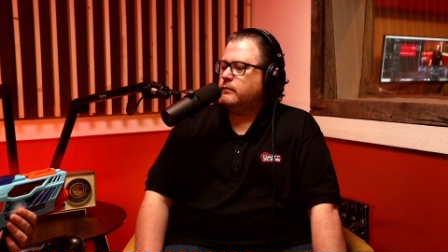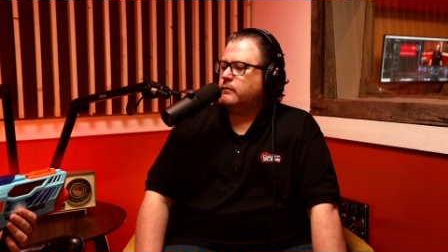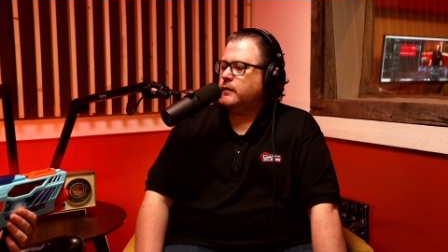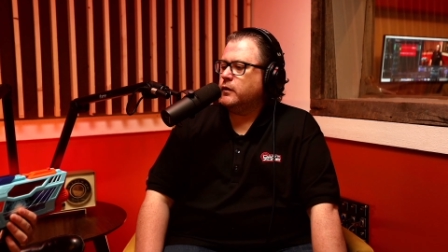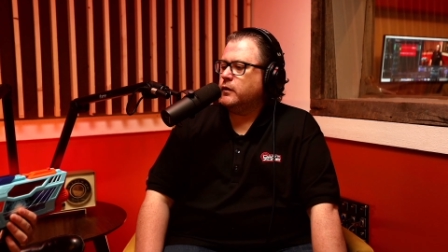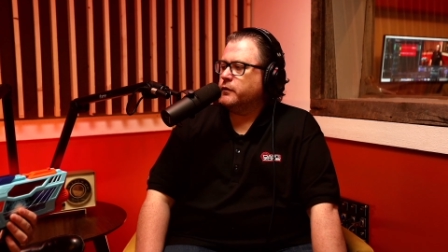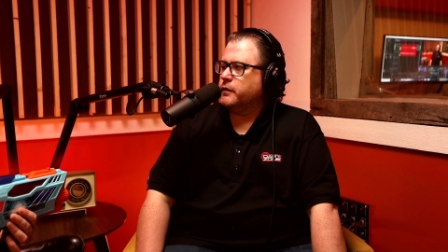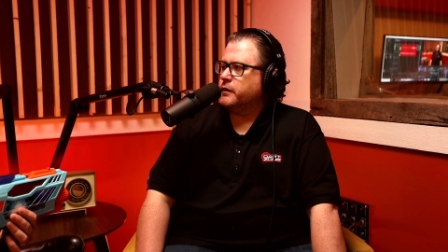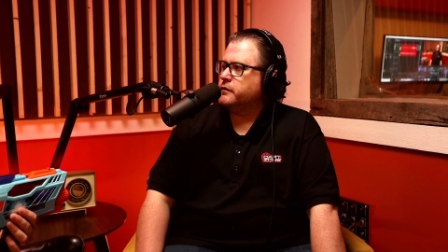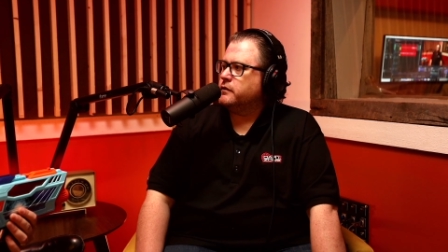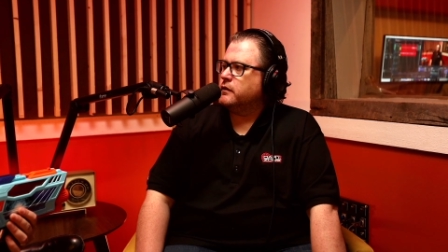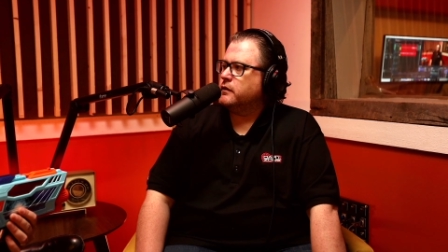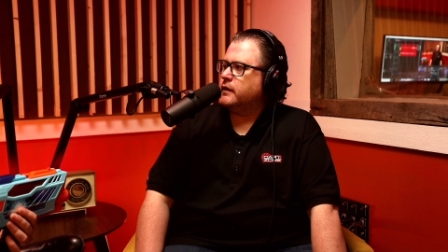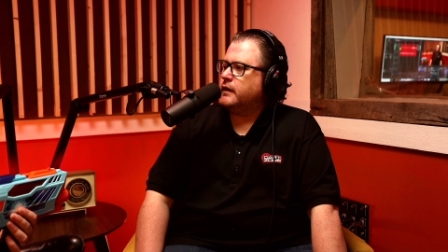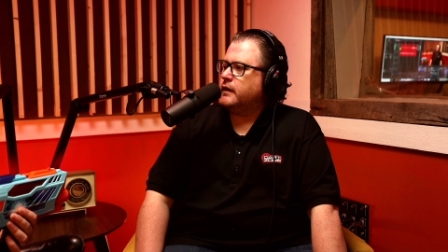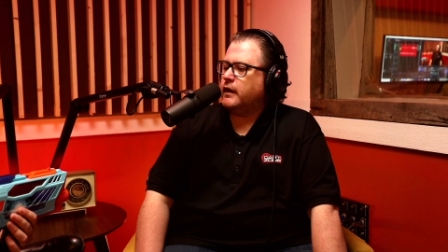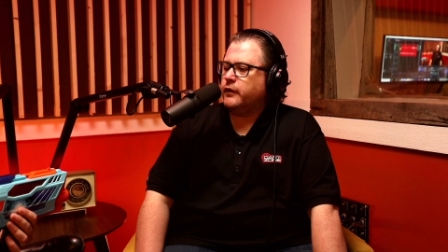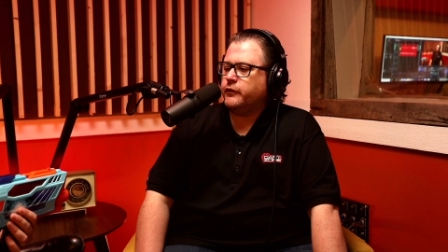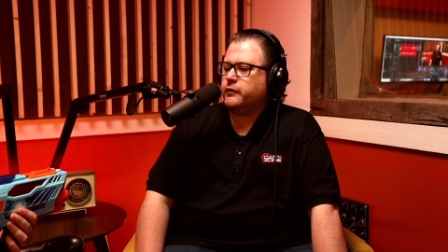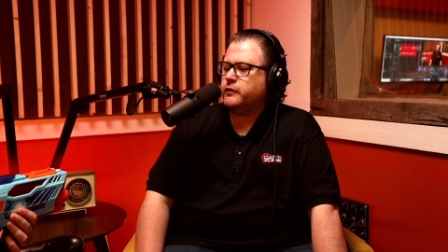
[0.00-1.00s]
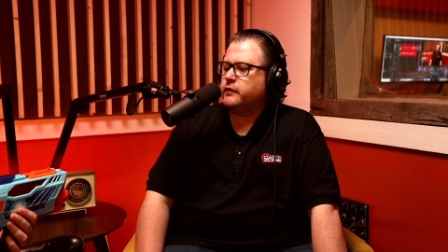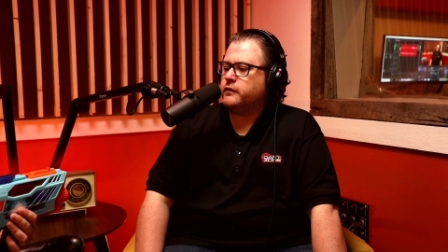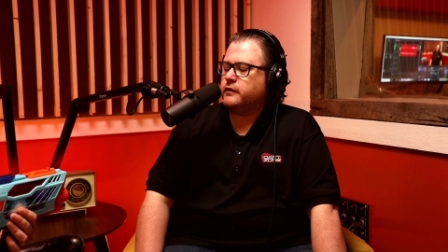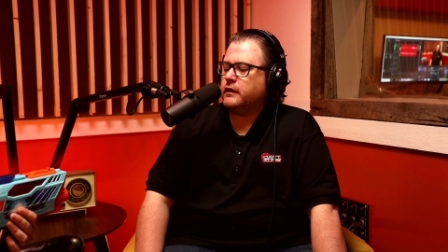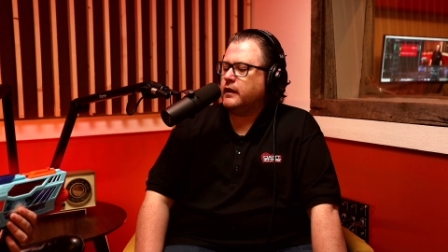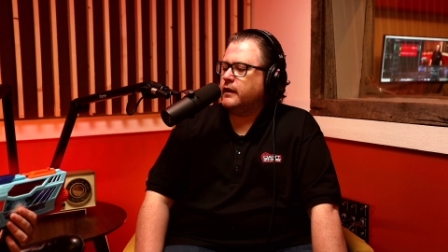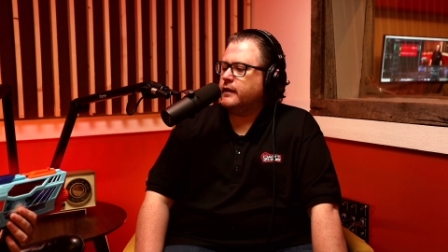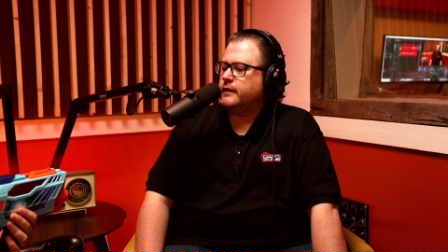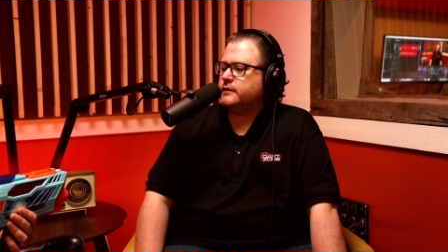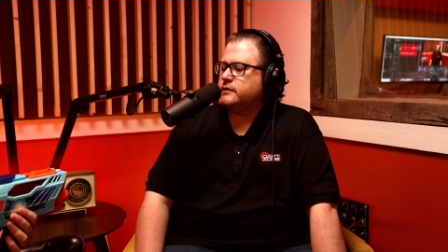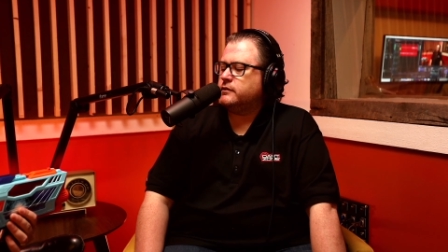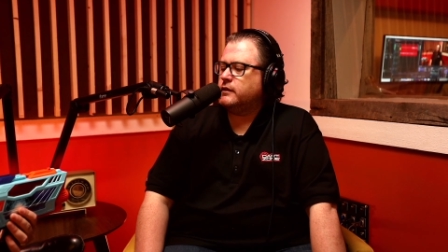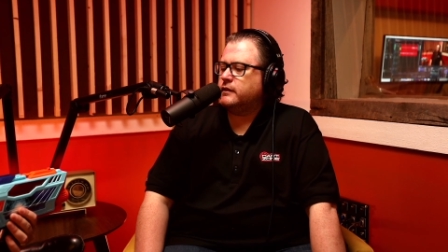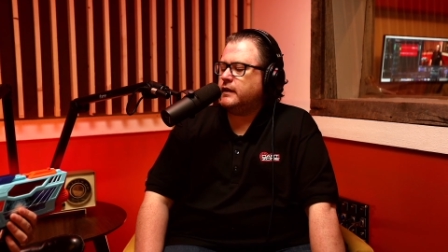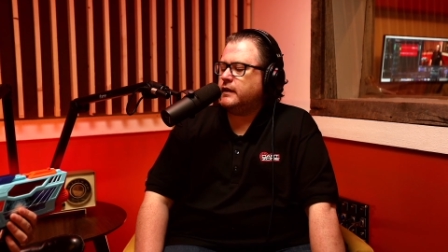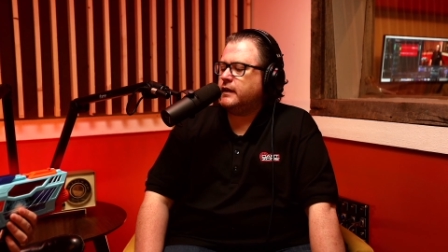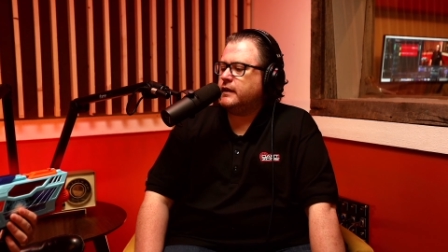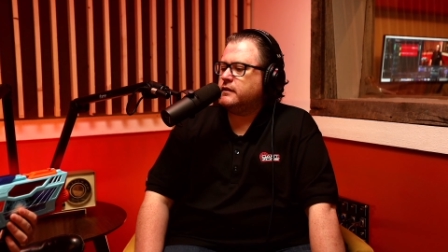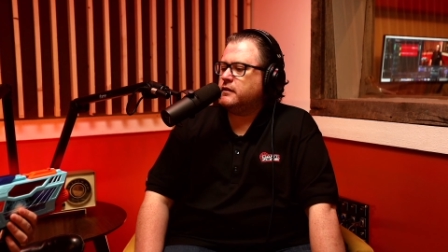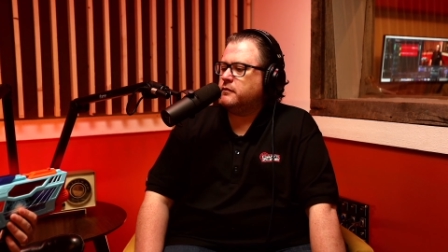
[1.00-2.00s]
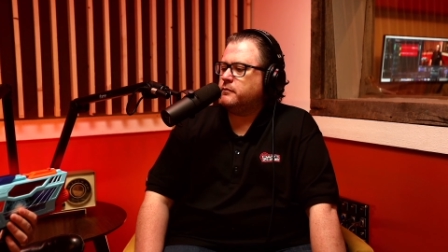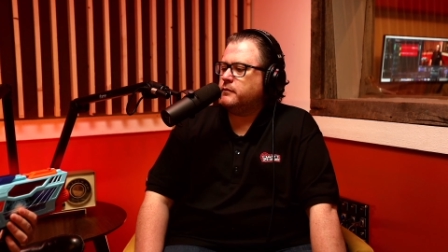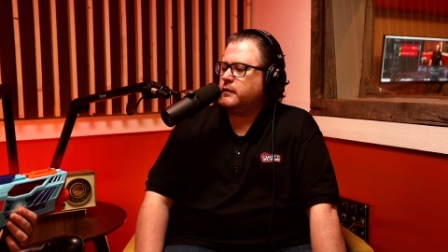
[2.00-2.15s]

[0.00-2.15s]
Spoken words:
universally on their design. So I think it's